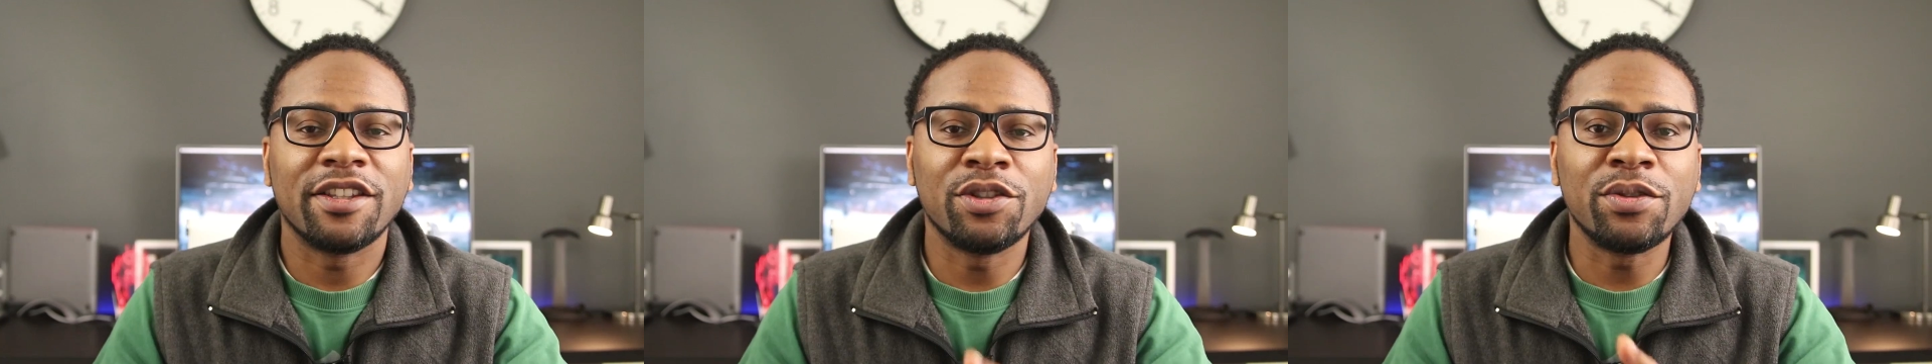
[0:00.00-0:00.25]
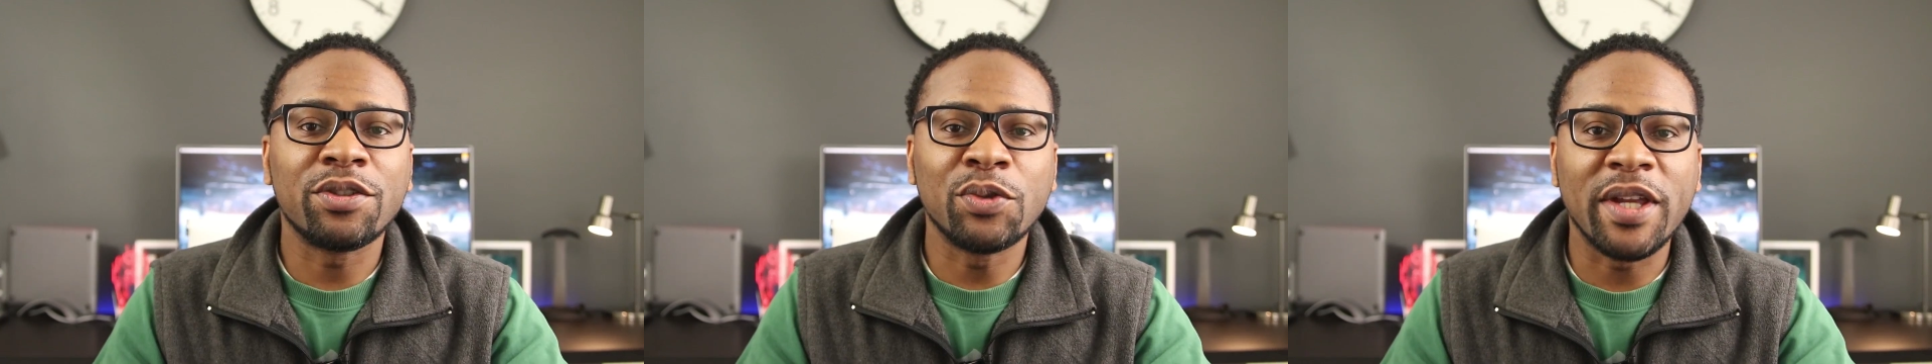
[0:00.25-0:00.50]
You
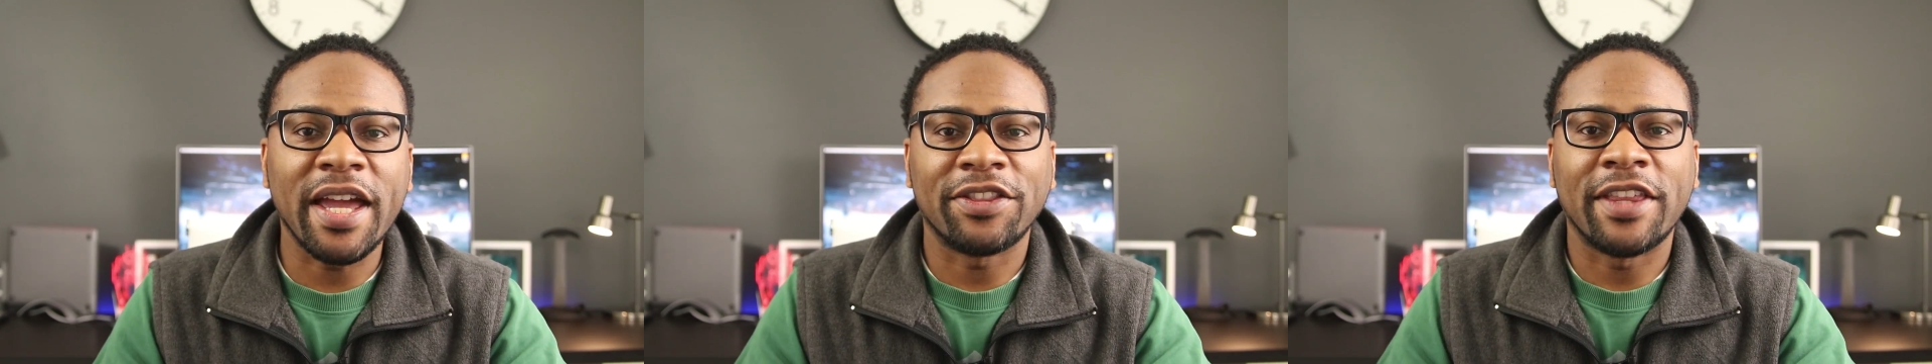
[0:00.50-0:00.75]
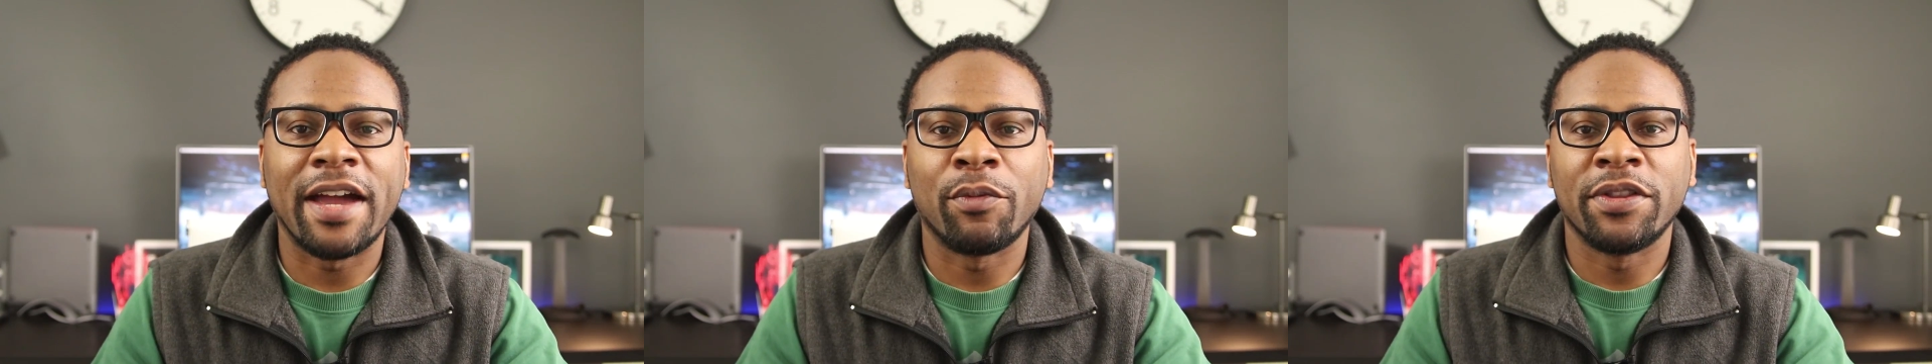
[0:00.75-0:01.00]
do get
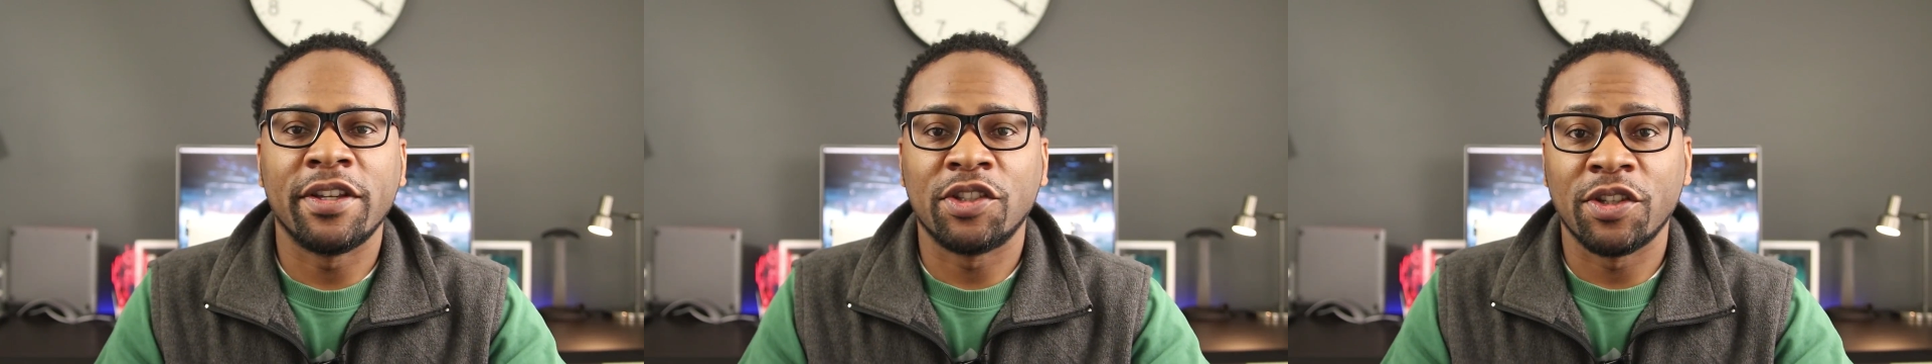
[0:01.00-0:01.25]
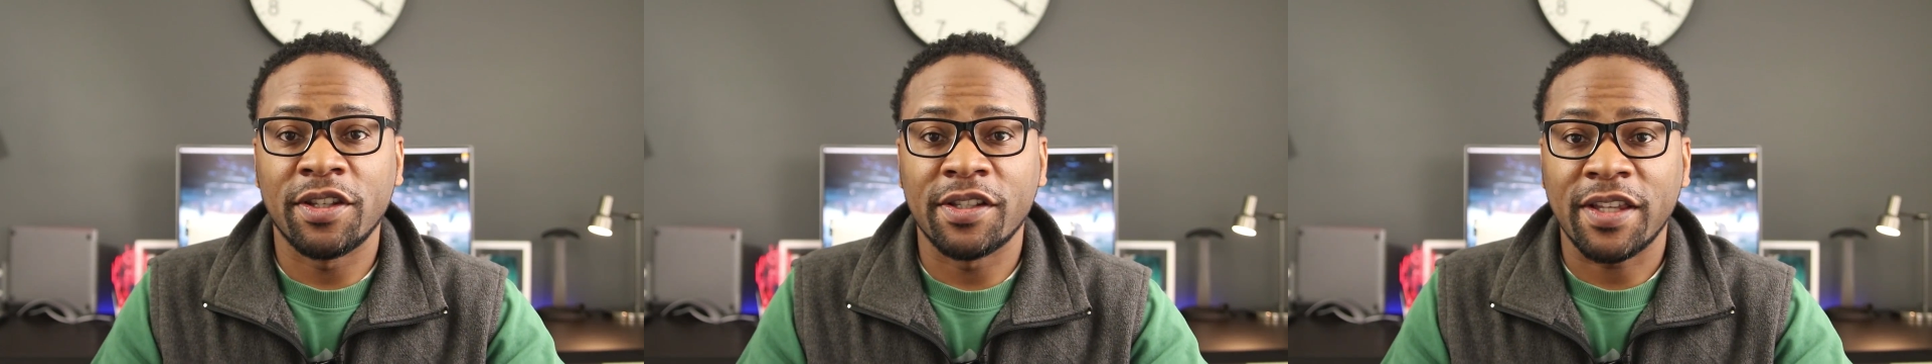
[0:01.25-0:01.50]
that with each
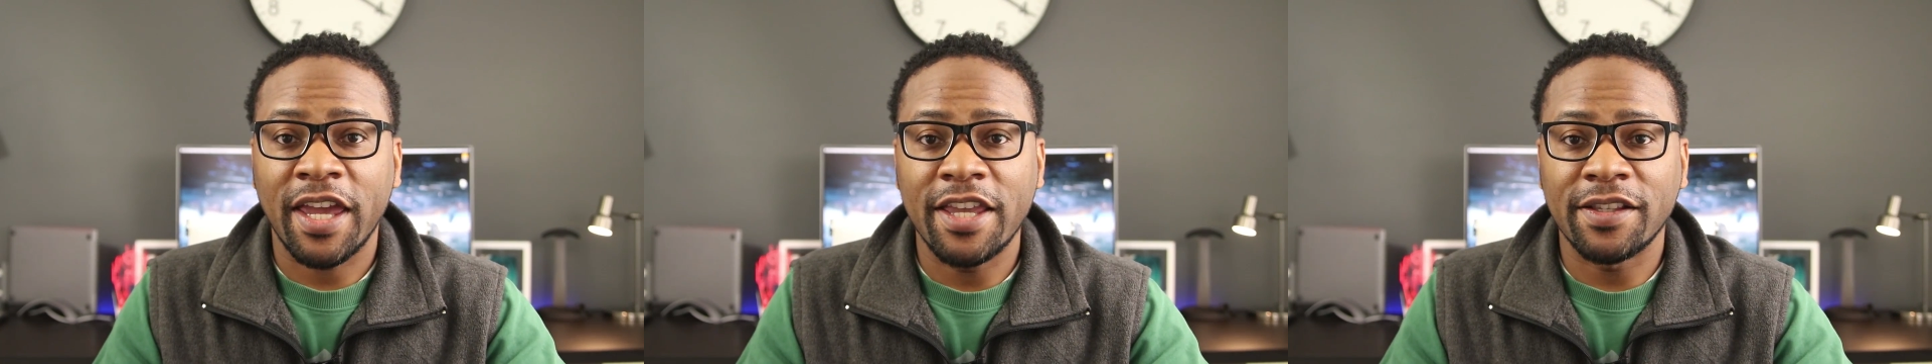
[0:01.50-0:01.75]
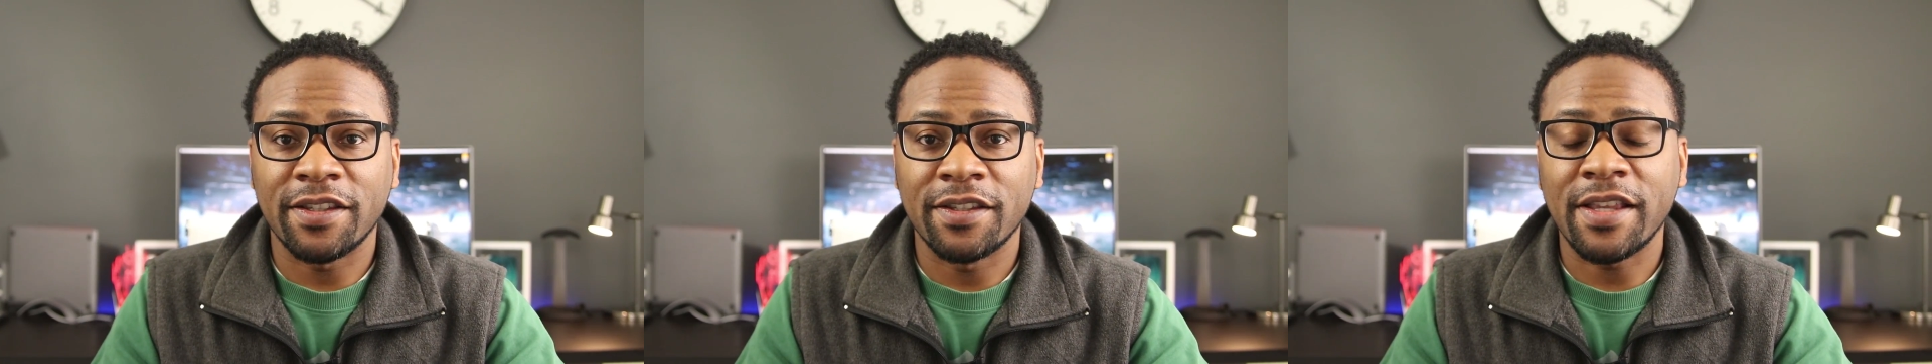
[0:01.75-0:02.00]
of these
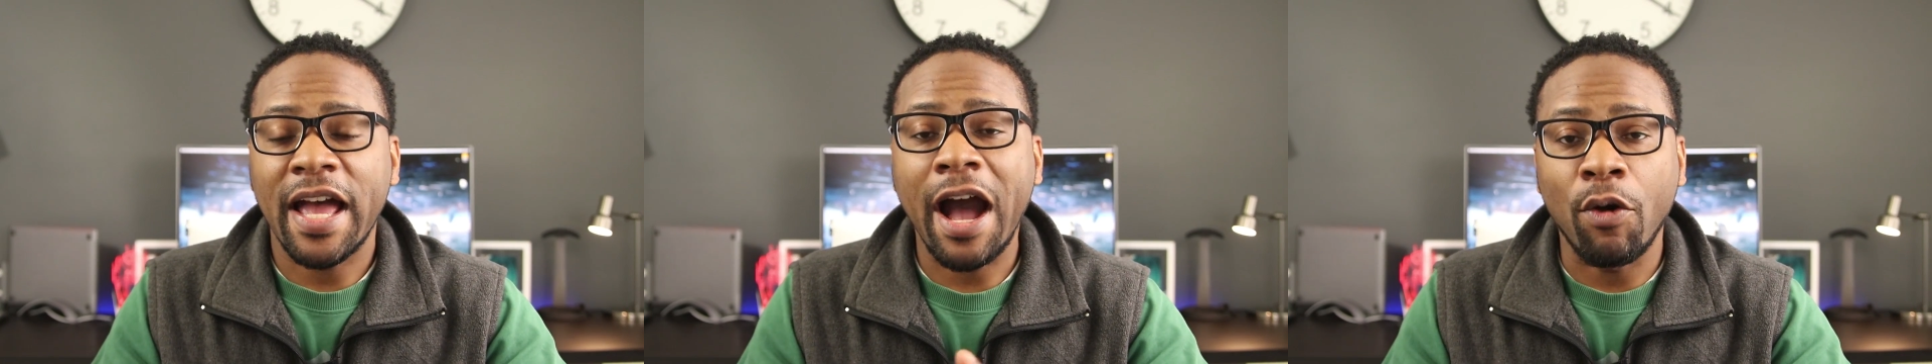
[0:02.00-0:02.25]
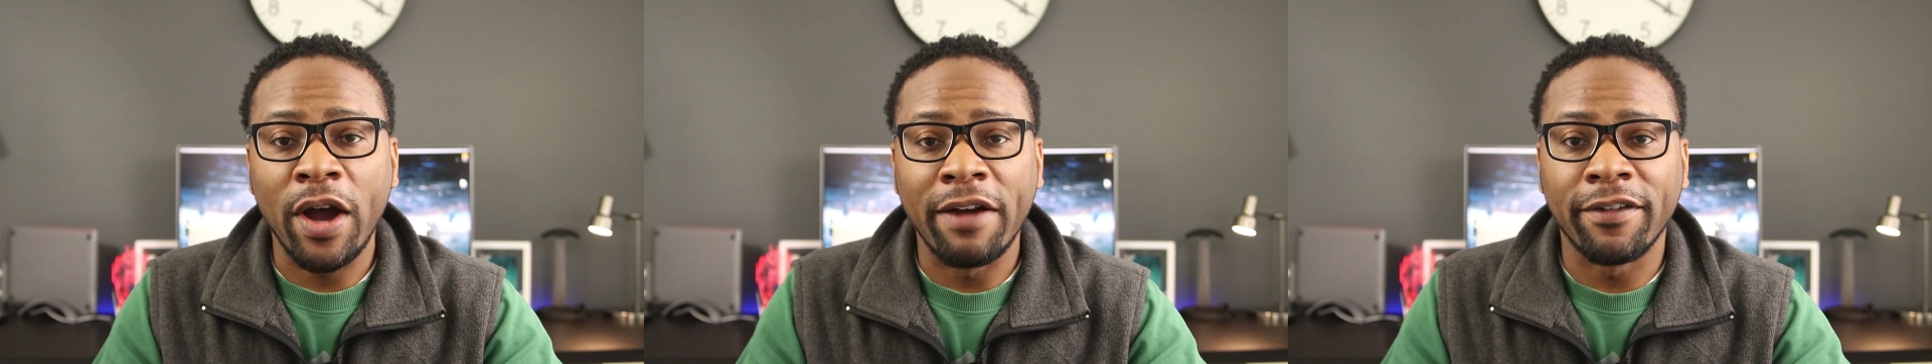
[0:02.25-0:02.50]
cases,
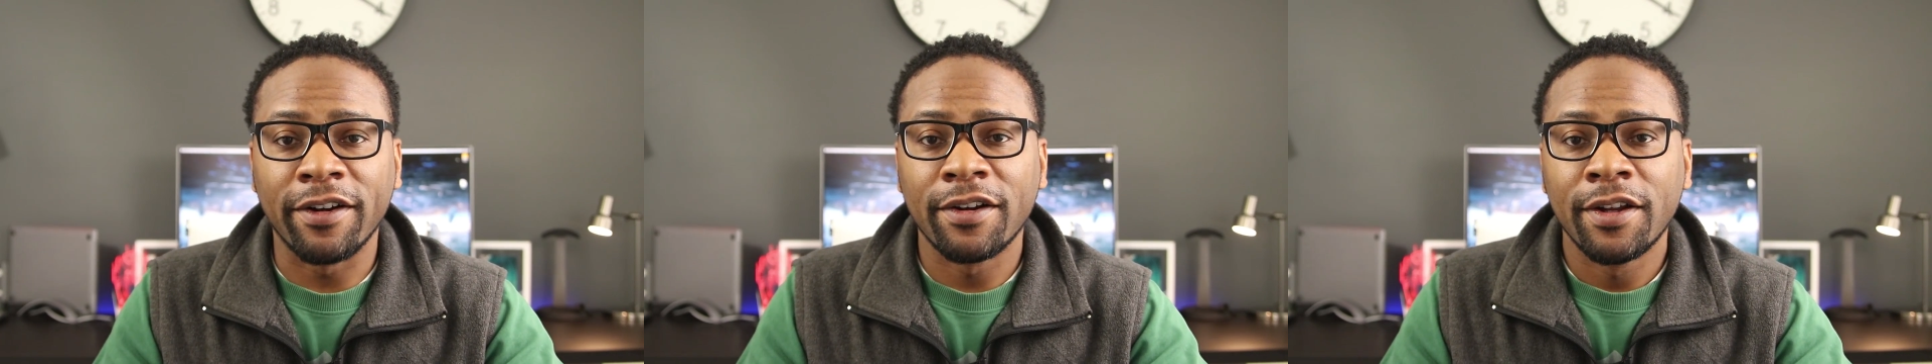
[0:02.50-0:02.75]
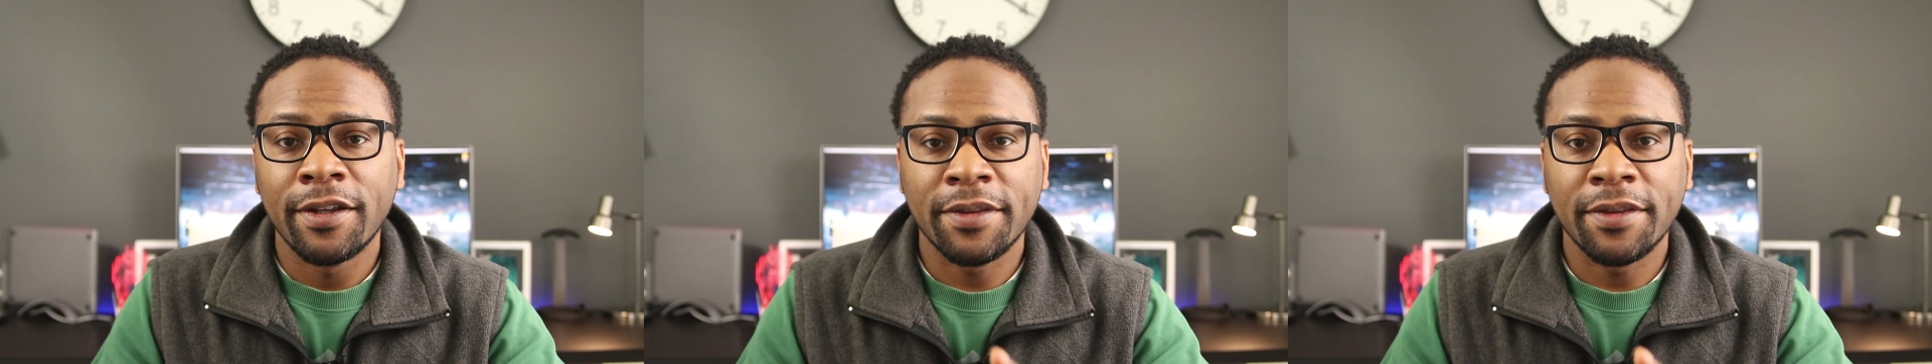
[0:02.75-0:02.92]
however,